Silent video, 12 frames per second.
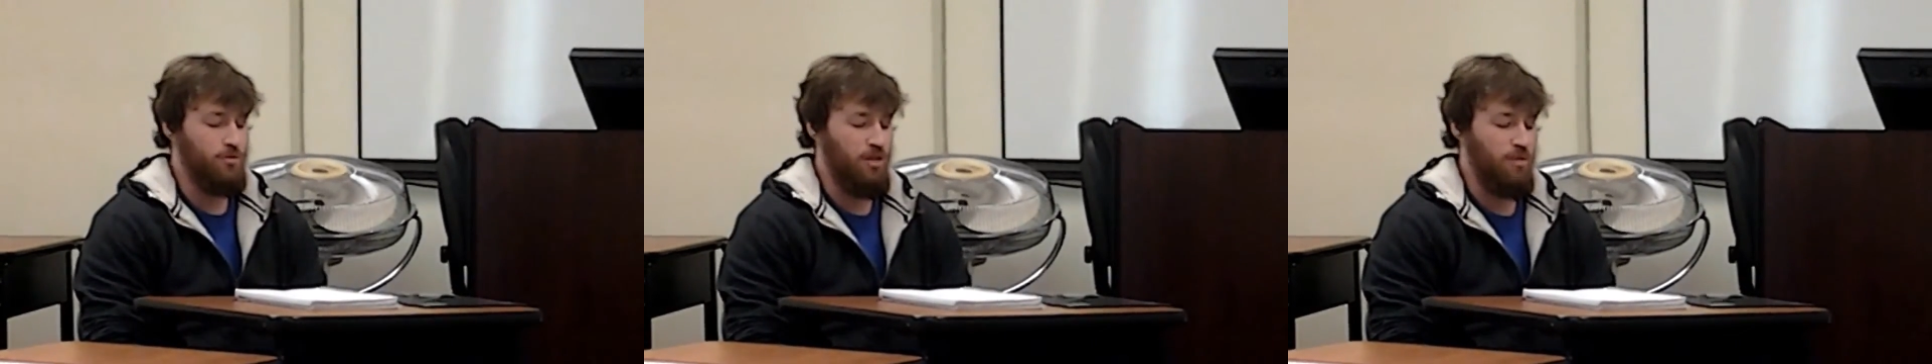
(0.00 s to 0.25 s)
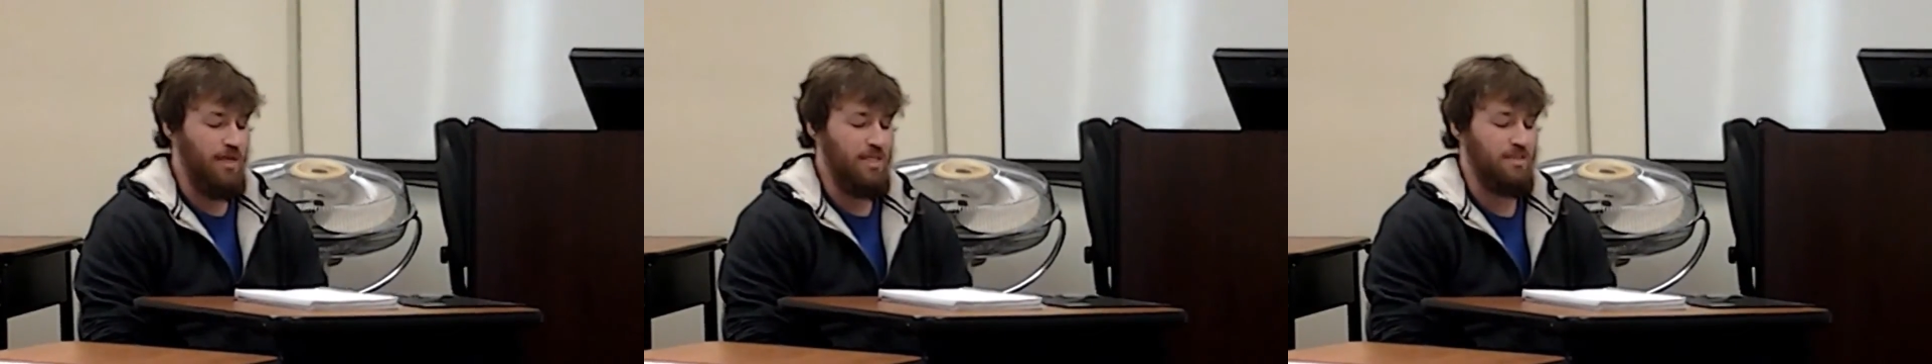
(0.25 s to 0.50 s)

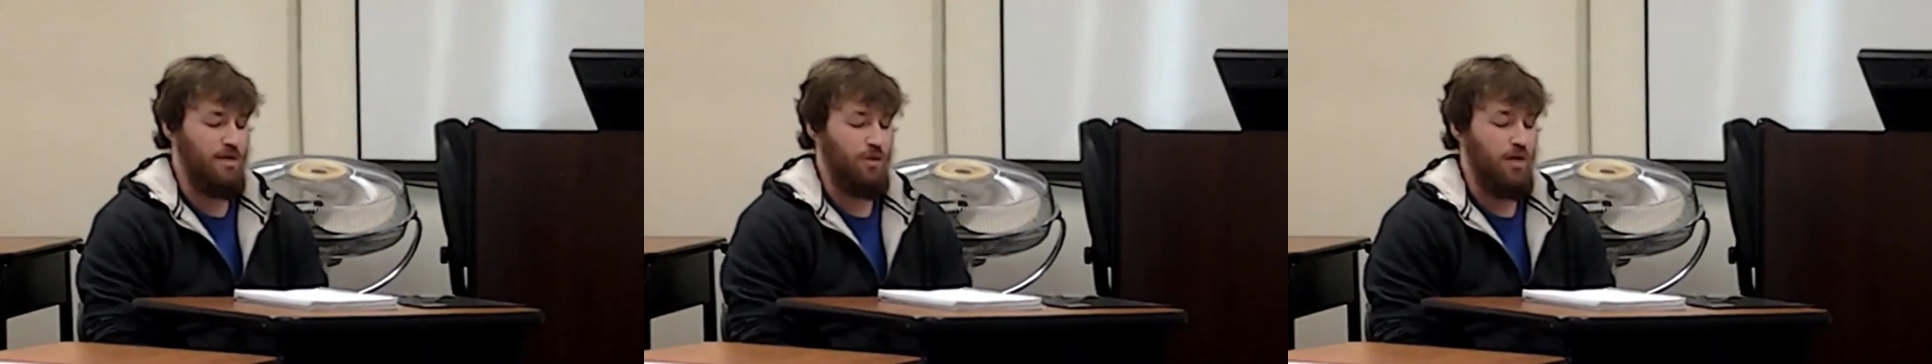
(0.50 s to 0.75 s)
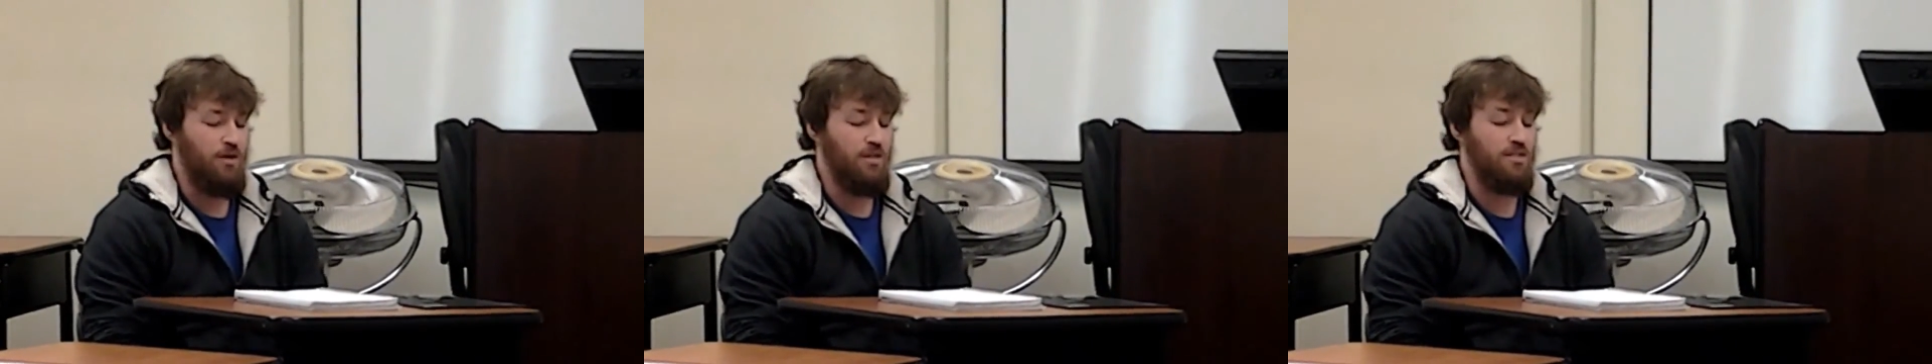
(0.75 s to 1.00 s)
What I'm trying to make
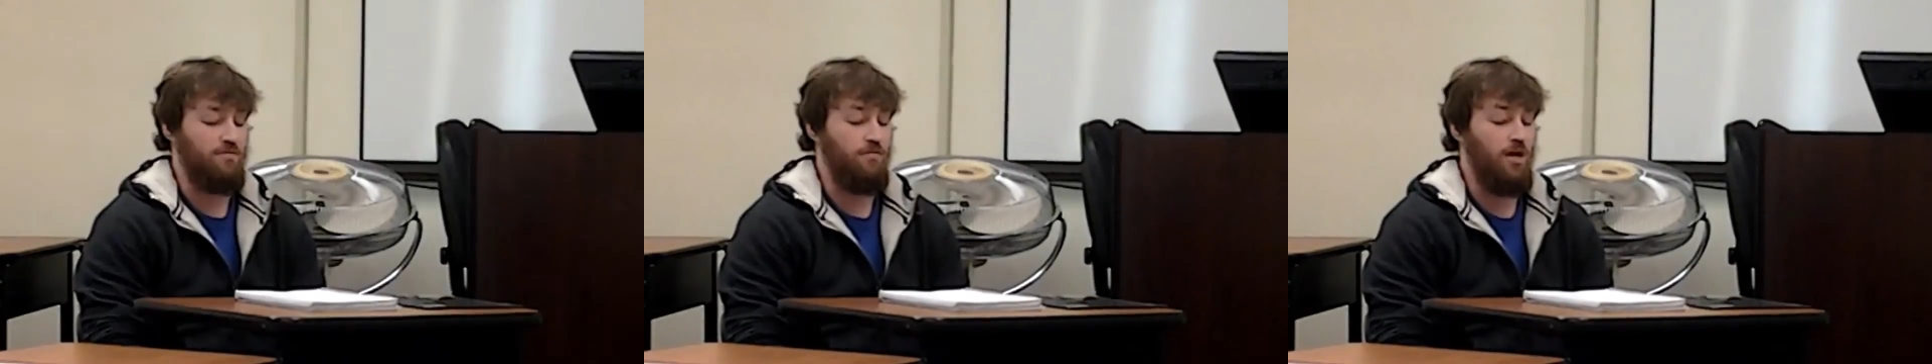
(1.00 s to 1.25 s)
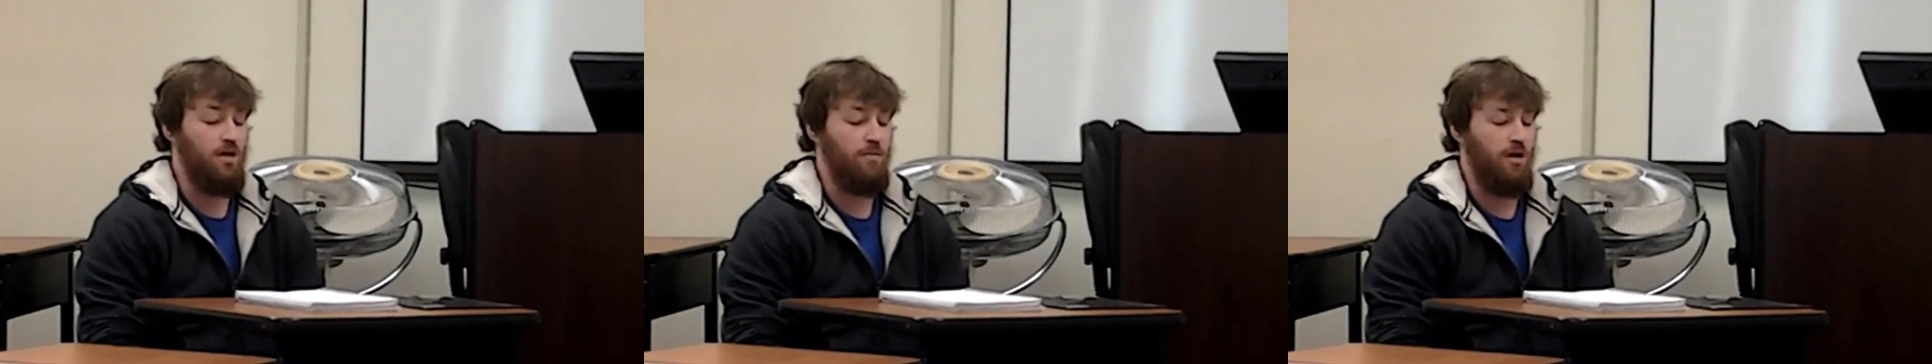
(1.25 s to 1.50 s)
is that
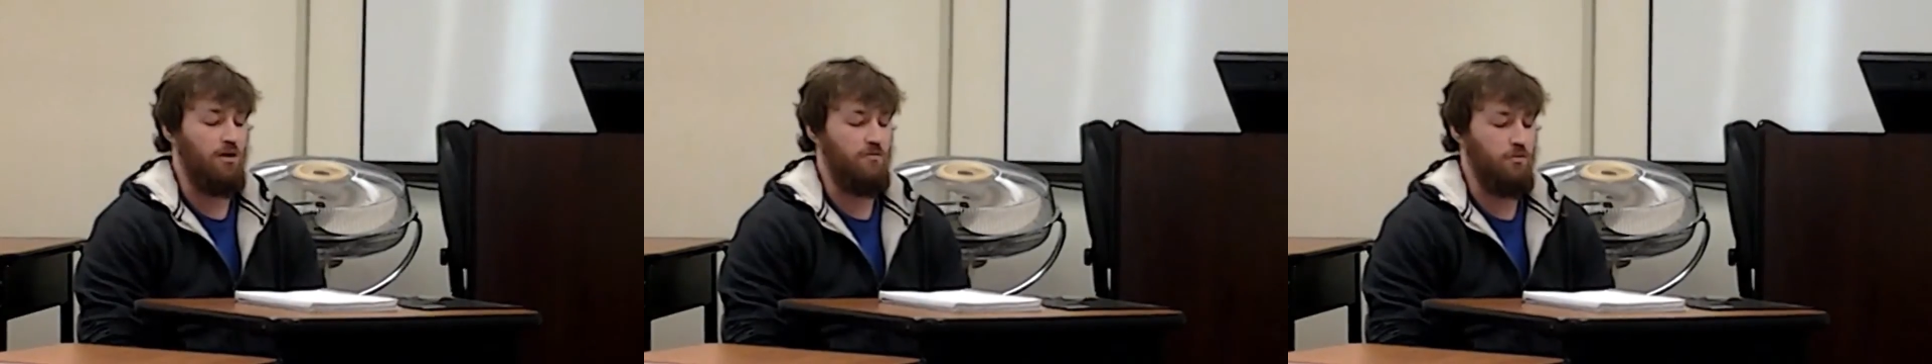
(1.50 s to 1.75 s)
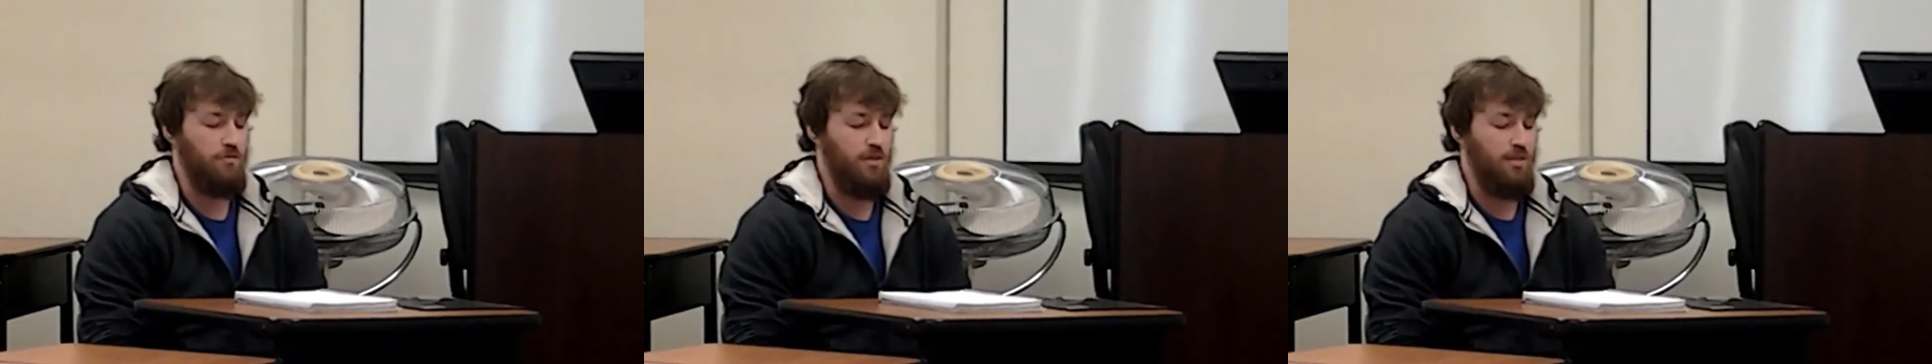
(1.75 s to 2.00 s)
reality is a
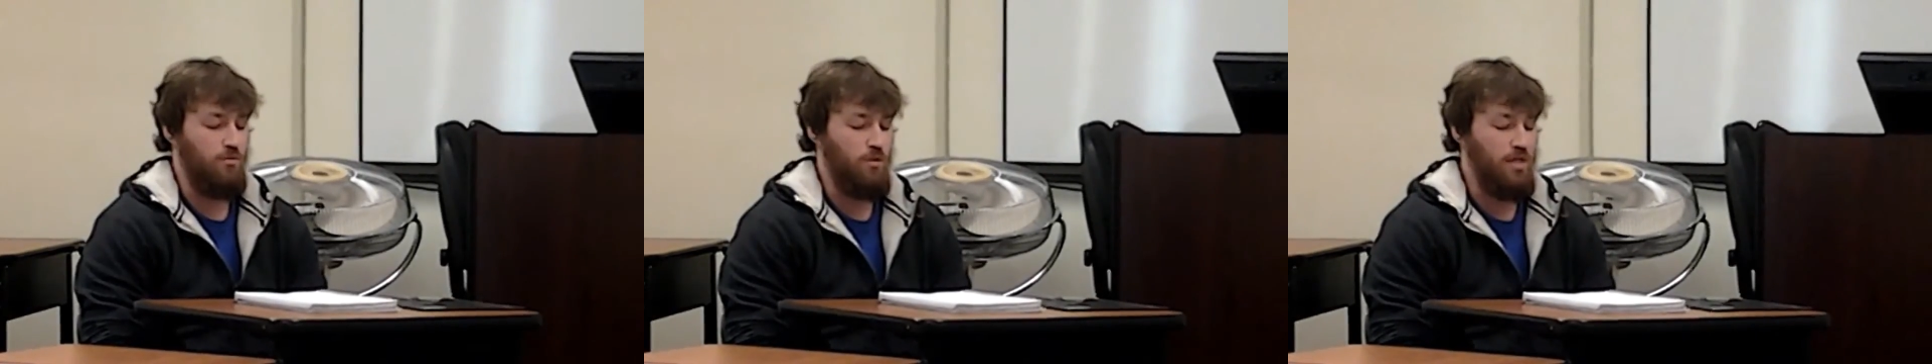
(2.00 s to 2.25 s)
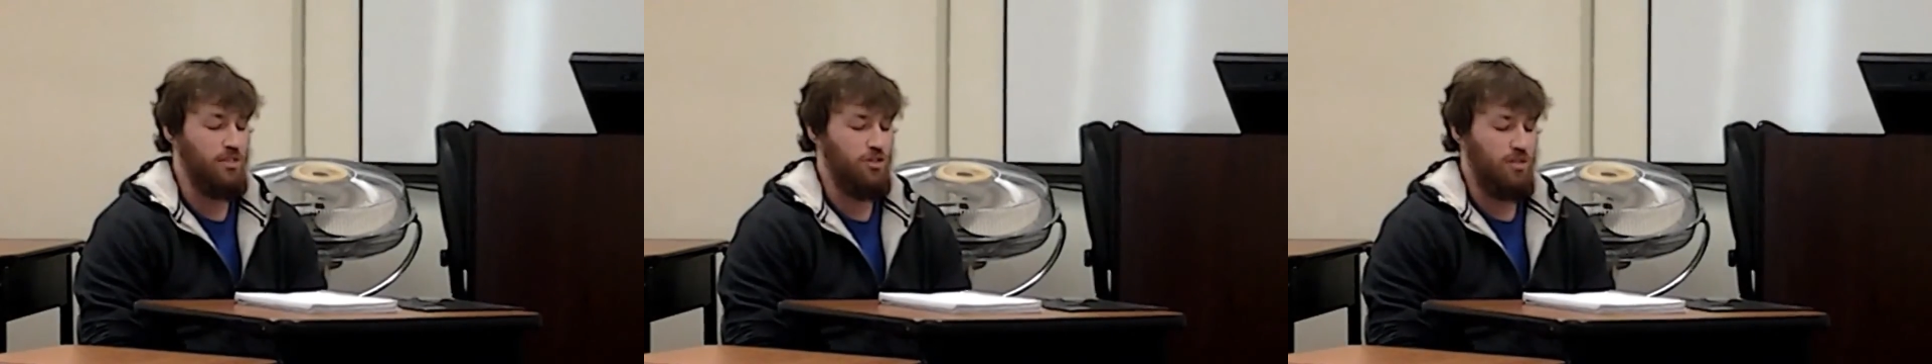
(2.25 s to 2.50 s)
very powerful
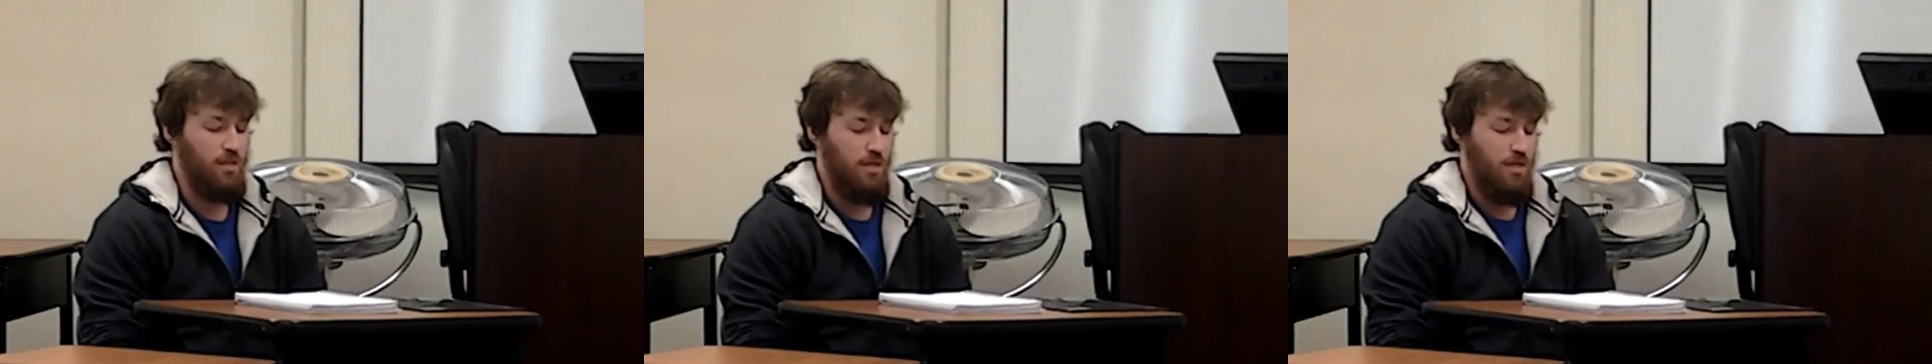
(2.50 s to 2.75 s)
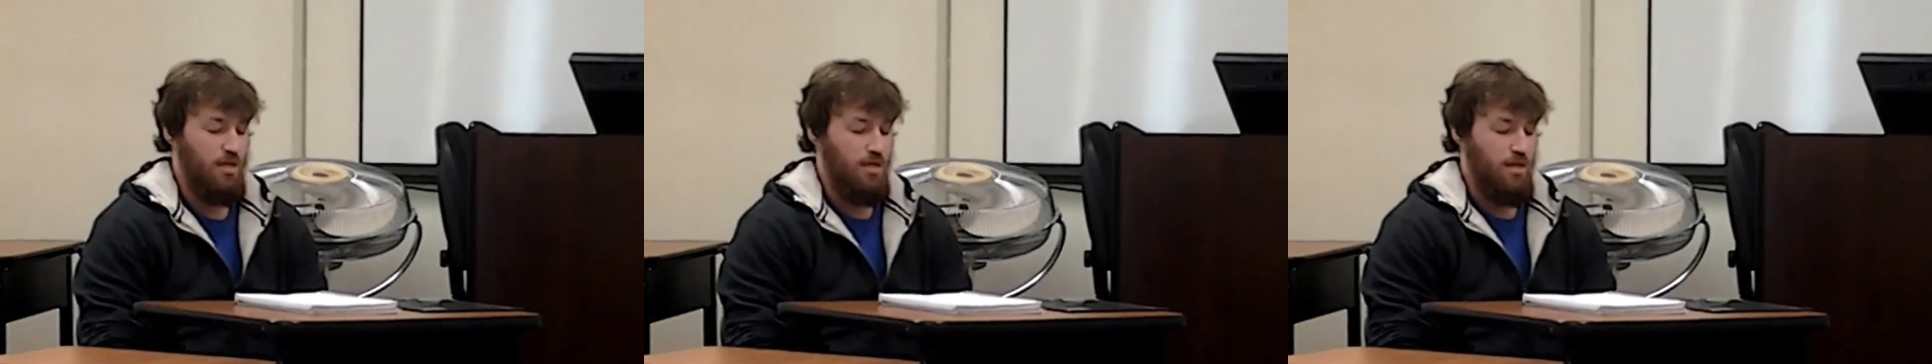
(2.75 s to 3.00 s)
thing,
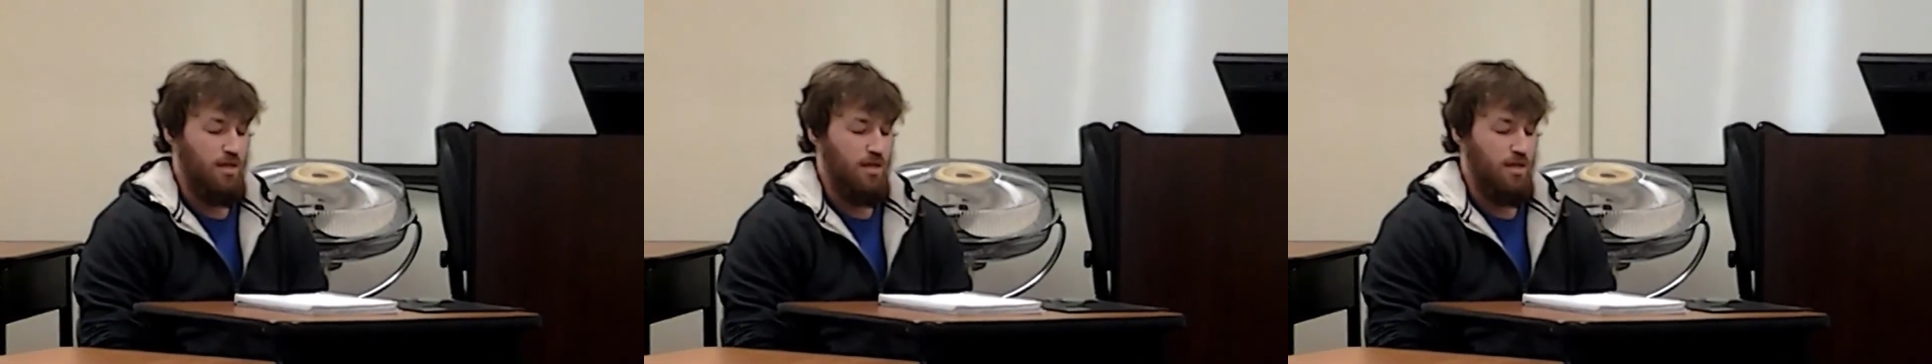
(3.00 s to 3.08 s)
which,